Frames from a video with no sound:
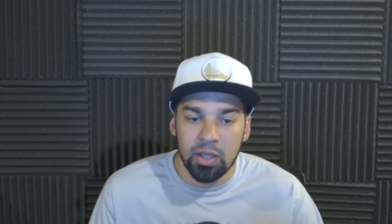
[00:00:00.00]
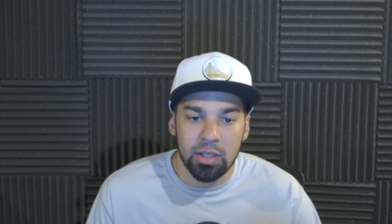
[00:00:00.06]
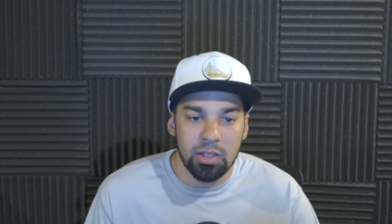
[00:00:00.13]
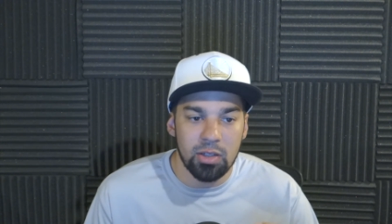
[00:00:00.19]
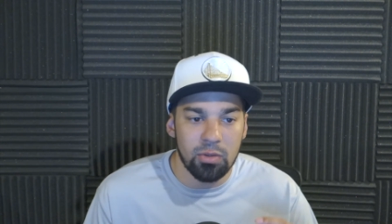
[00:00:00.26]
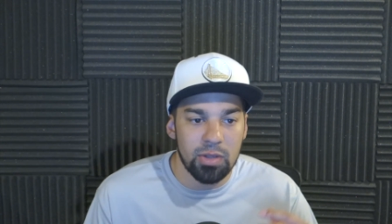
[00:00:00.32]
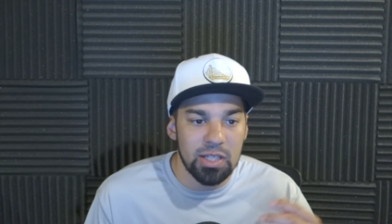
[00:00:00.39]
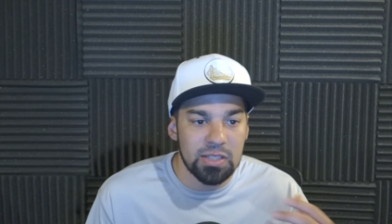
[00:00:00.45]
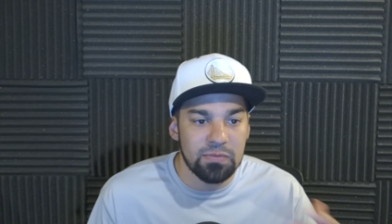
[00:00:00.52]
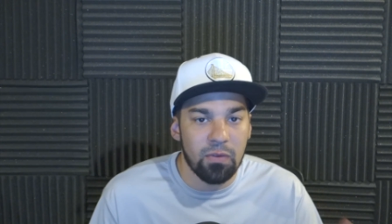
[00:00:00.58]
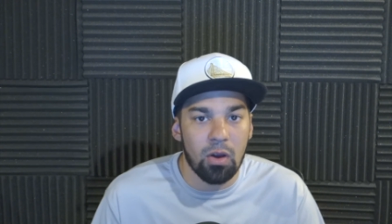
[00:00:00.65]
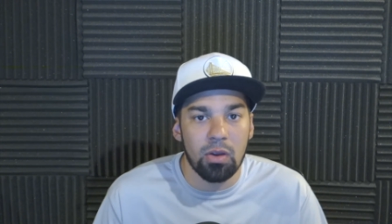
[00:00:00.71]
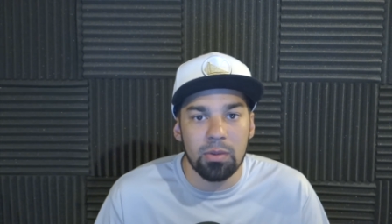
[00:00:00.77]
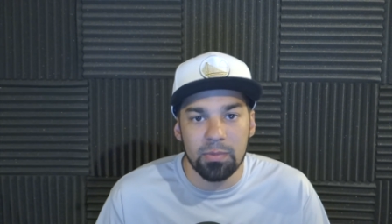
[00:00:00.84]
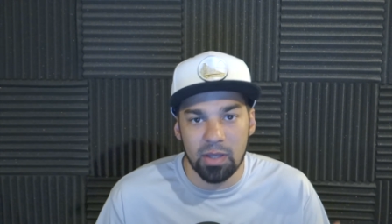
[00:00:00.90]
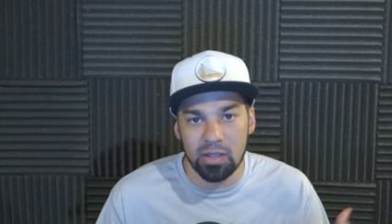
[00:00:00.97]
you know, each
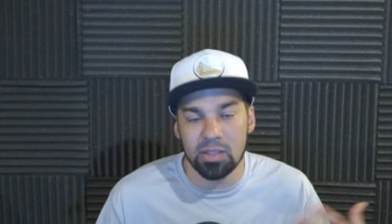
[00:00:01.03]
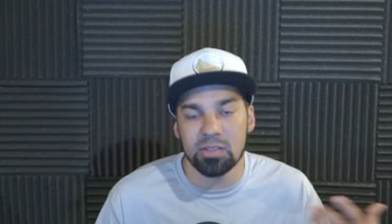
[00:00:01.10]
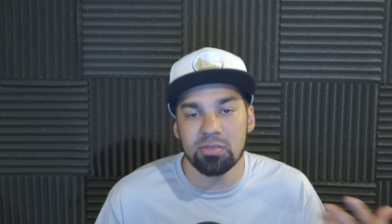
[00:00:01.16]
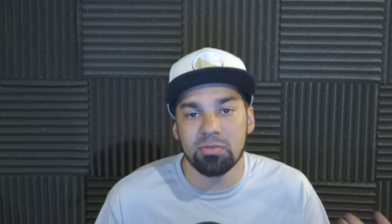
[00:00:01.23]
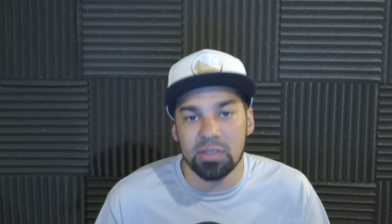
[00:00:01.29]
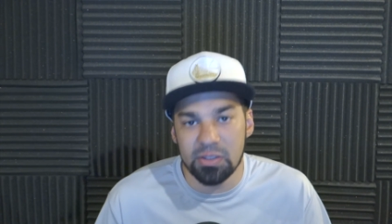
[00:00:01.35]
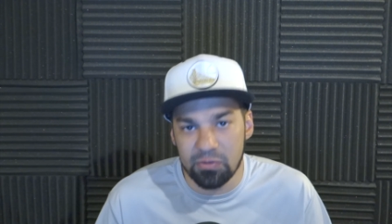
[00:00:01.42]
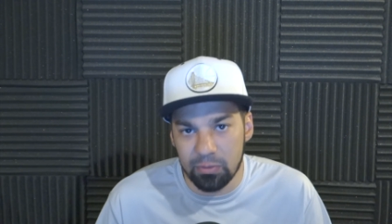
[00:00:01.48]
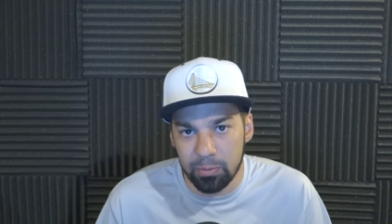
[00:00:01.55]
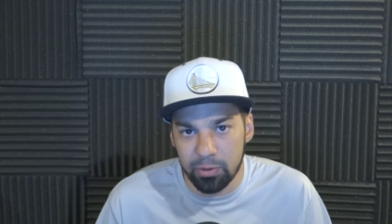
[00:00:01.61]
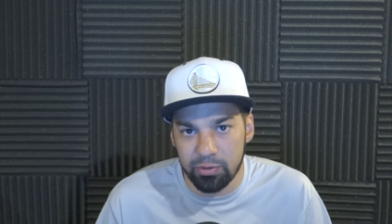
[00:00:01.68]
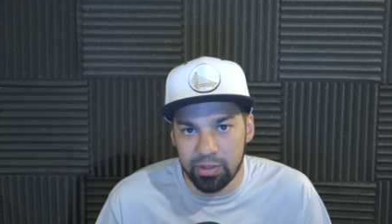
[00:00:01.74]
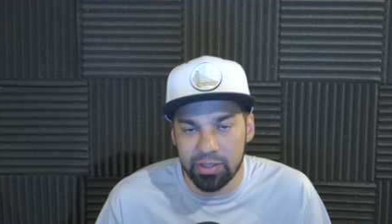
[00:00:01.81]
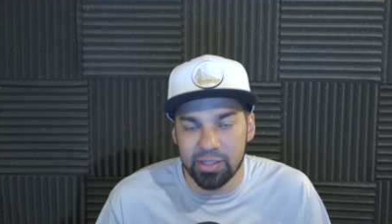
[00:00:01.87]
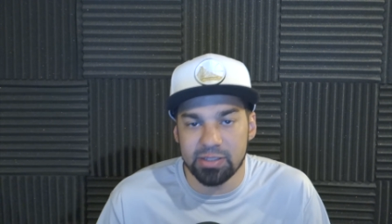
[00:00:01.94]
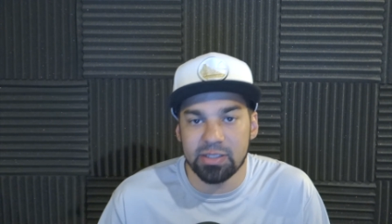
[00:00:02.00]
volume that gets released for
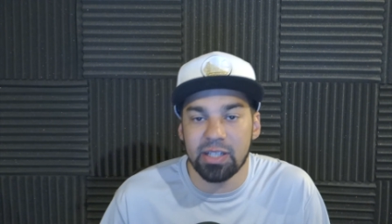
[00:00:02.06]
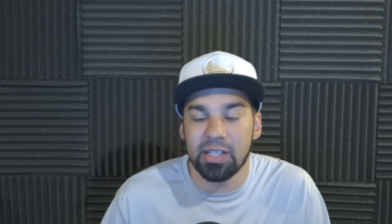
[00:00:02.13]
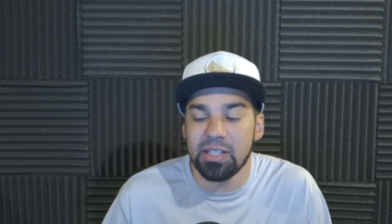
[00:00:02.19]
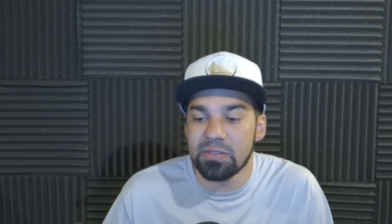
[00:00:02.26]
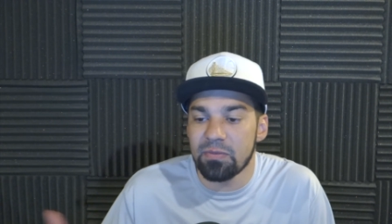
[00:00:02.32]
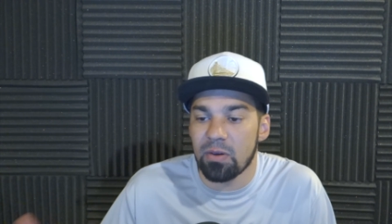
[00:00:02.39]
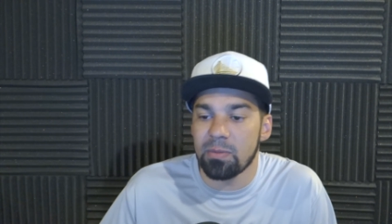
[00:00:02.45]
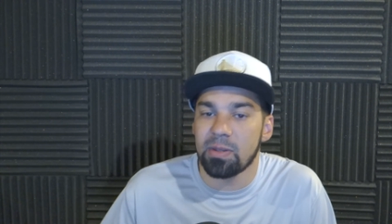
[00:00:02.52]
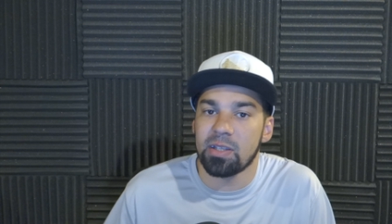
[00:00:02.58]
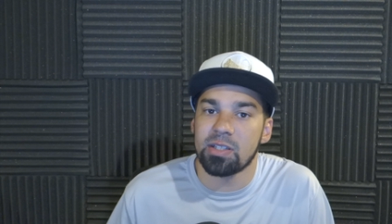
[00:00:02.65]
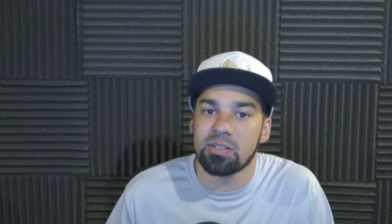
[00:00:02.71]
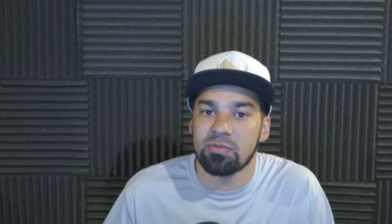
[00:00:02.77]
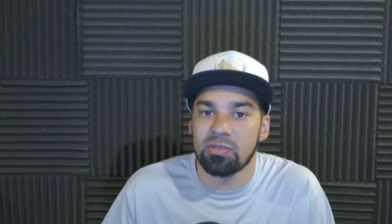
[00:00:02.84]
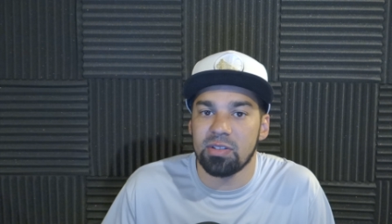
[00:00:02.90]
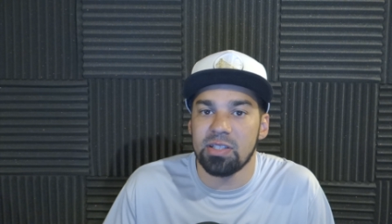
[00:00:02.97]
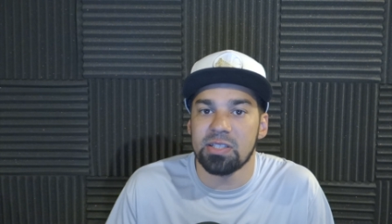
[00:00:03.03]
Blu-ray disc, each volume that gets
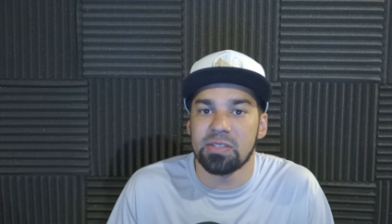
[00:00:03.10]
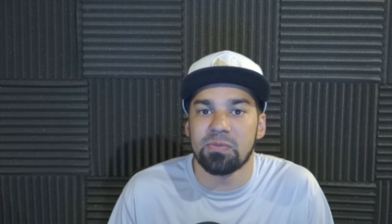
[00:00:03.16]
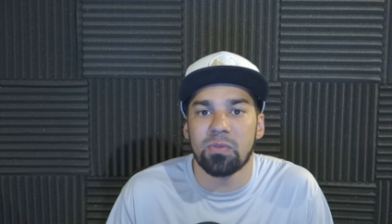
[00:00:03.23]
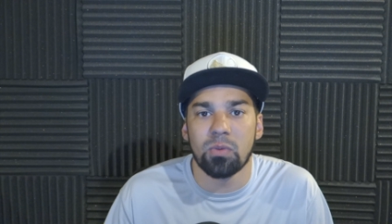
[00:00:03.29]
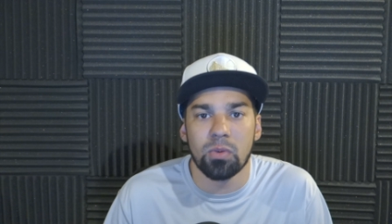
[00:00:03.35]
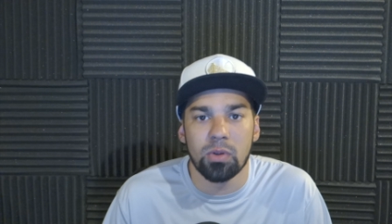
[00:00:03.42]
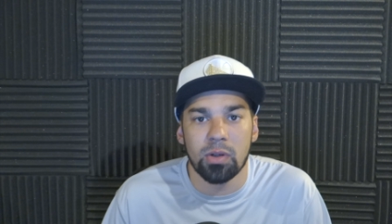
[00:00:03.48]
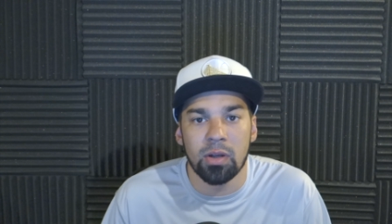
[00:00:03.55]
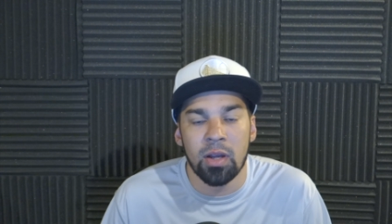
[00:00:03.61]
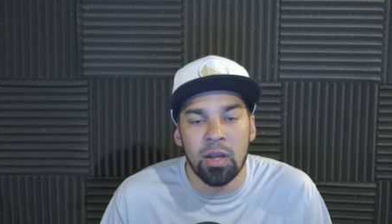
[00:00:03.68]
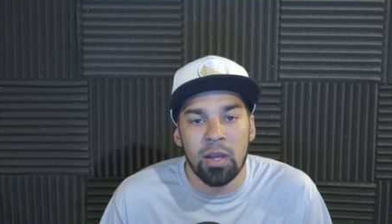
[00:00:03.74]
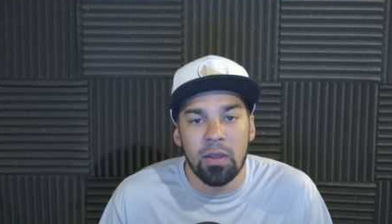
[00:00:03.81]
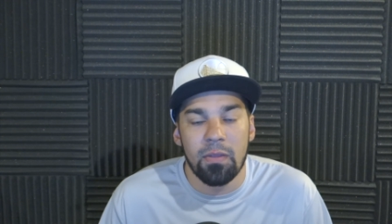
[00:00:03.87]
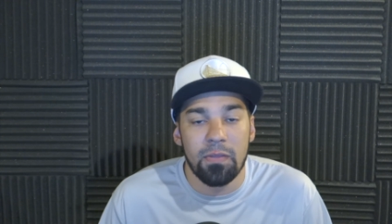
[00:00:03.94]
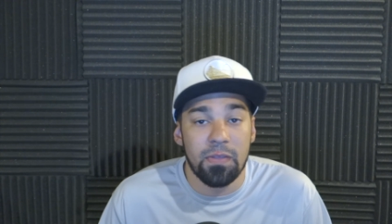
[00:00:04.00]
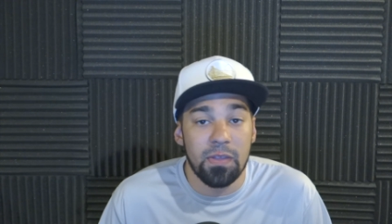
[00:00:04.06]
released for
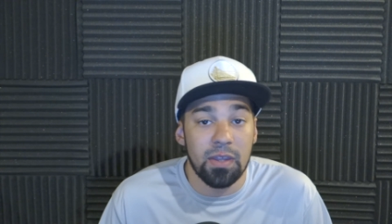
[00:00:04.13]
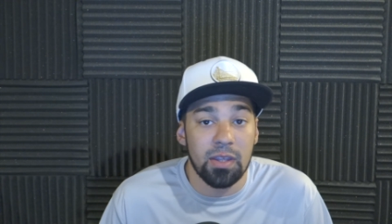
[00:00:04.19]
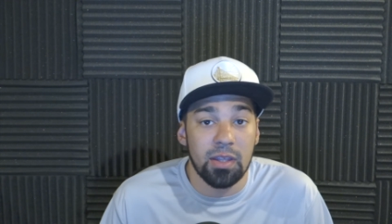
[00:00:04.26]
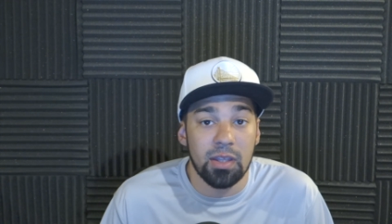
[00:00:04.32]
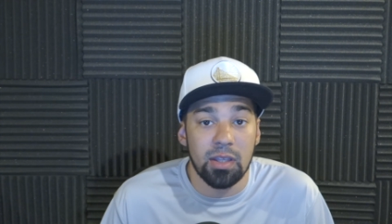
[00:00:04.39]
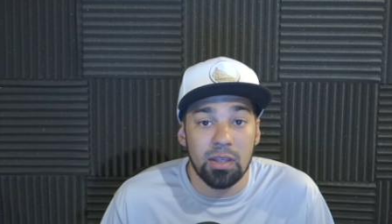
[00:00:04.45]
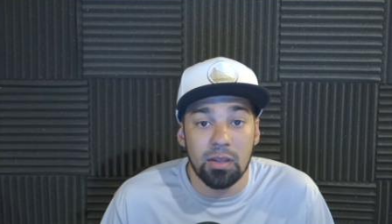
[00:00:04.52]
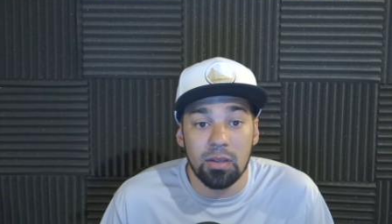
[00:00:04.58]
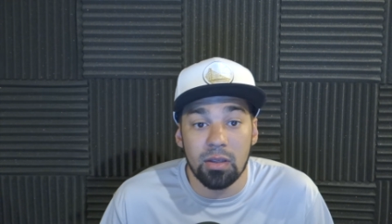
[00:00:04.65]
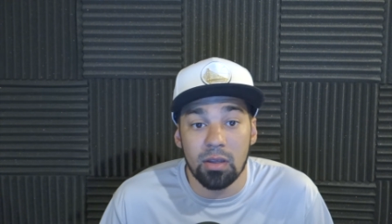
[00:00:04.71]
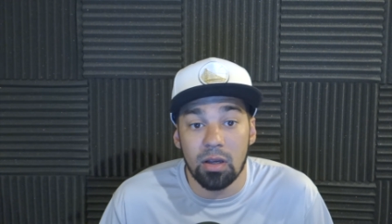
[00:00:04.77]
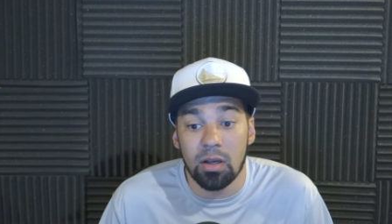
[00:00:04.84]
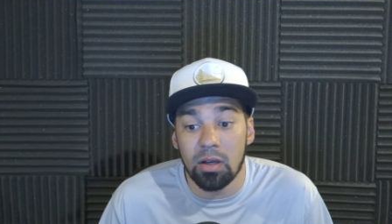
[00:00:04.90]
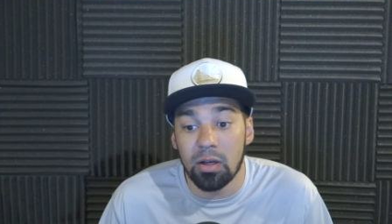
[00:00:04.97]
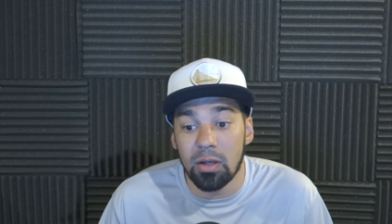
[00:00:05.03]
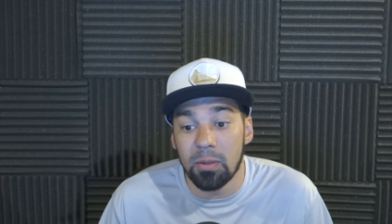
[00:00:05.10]
the
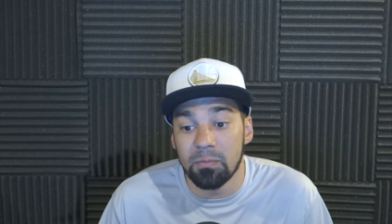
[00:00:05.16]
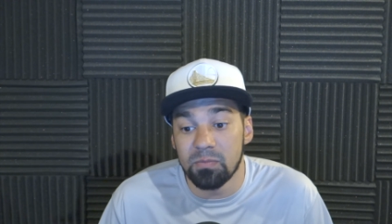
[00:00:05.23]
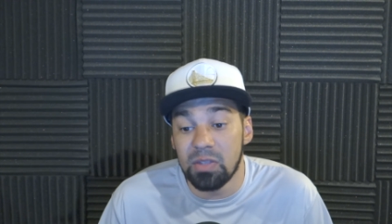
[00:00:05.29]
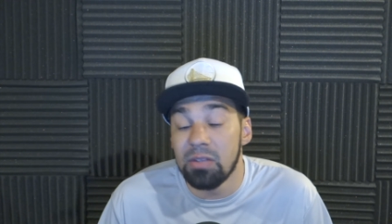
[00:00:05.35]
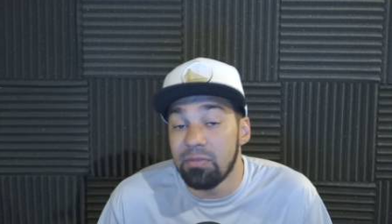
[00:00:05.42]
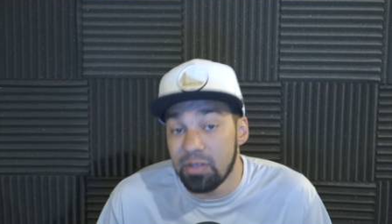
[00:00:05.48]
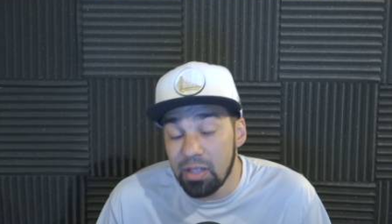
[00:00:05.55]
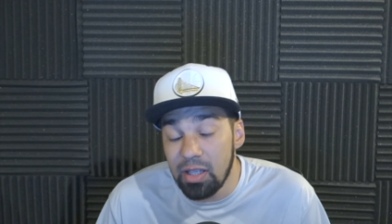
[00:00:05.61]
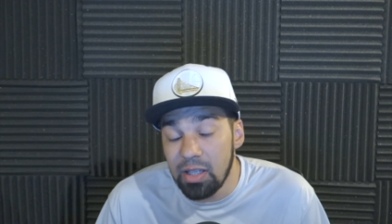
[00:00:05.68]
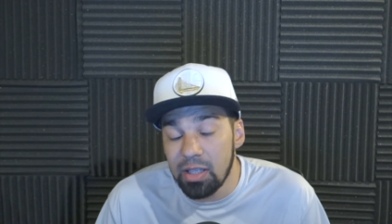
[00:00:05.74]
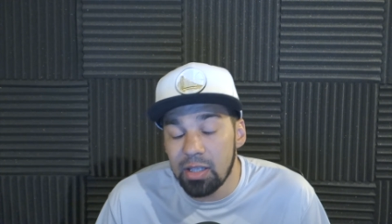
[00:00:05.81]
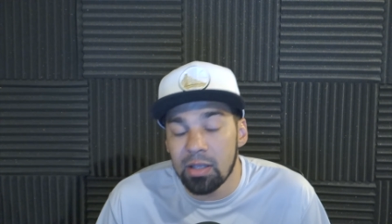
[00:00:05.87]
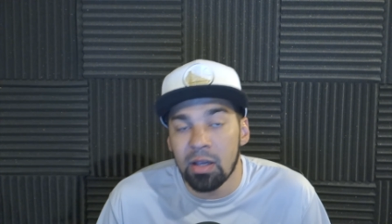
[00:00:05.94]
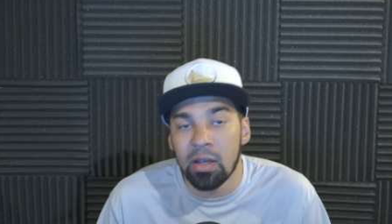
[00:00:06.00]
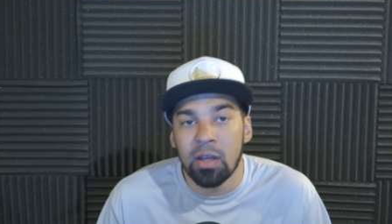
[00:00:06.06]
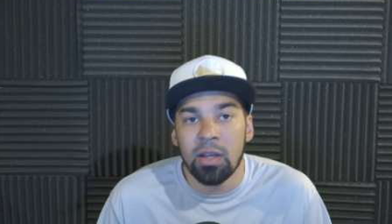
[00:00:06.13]
um,
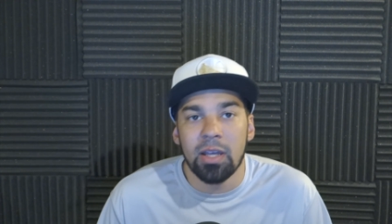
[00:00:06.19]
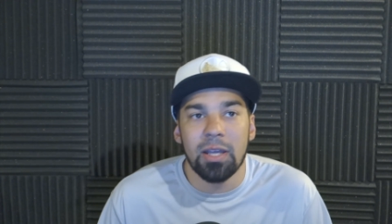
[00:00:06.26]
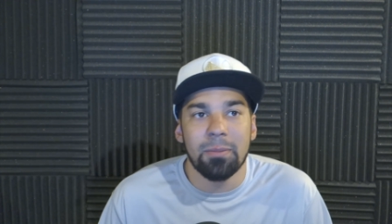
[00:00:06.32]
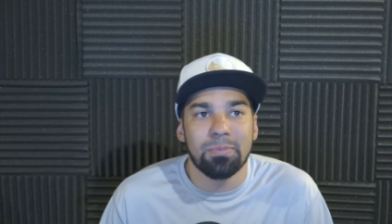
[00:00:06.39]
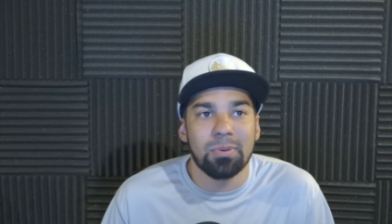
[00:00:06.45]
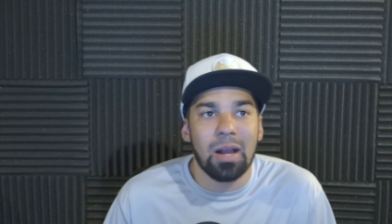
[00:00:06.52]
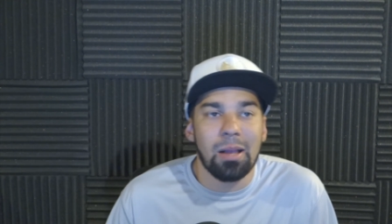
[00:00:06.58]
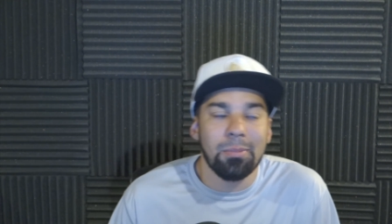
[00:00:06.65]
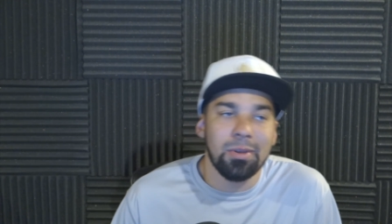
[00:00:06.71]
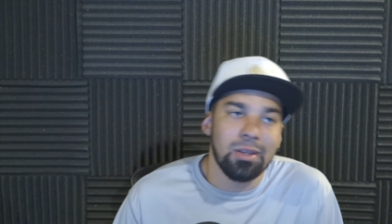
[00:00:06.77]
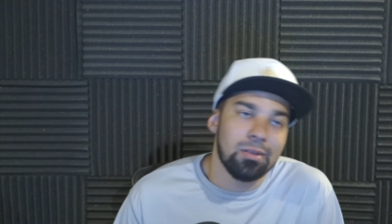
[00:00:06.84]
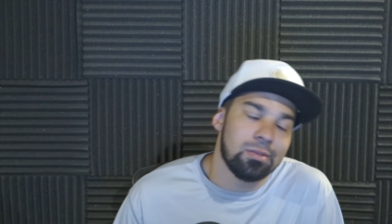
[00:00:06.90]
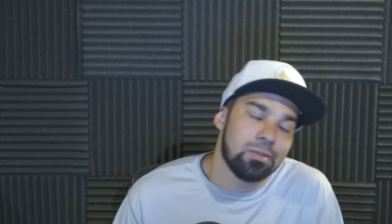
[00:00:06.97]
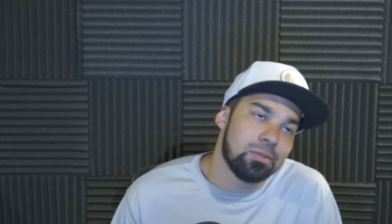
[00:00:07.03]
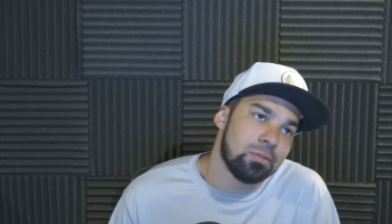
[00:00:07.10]
DVD, it probably